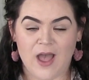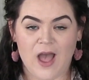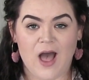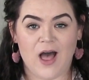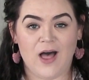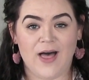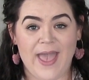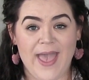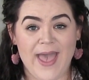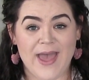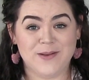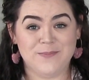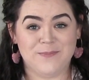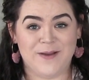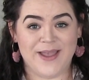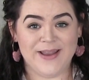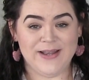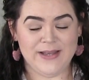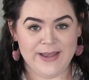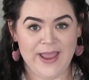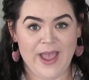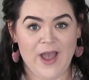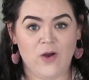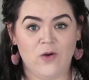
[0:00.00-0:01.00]
I'll add
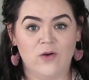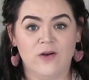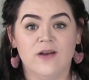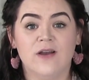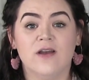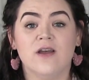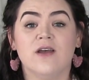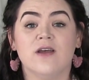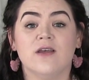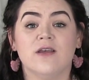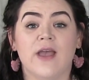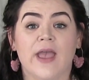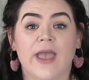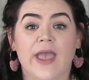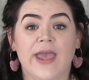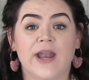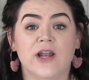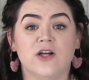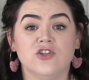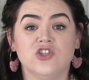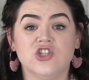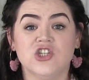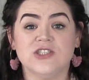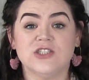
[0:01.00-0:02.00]
mine now.
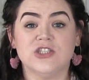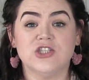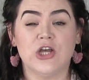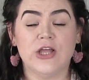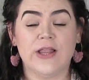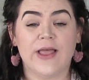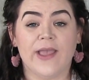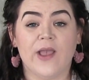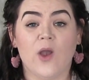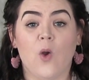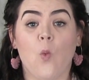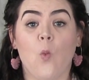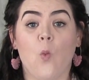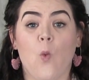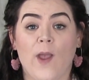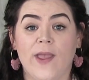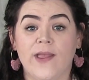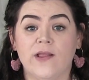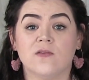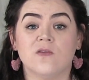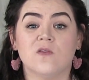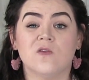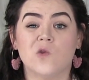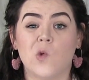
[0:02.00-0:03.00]
It'll just look like a
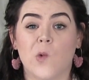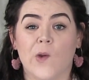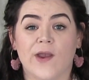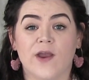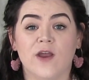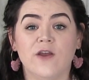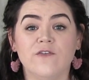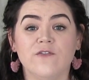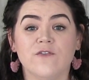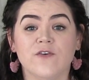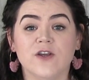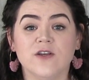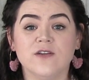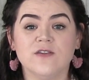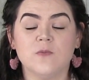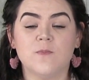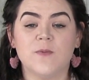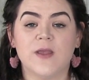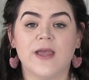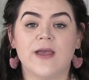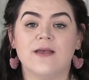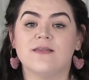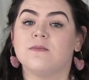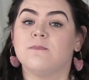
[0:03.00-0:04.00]
white square at first
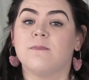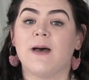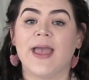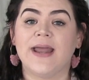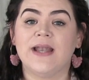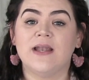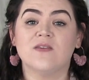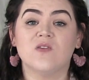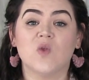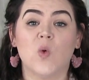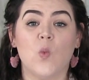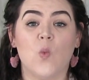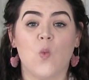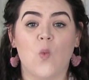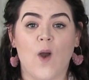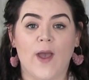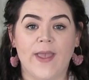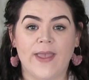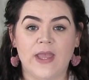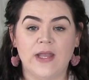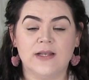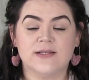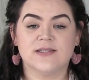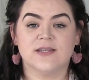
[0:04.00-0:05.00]
because mine is a
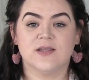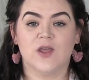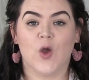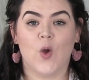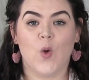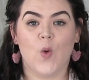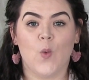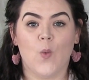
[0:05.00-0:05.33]
white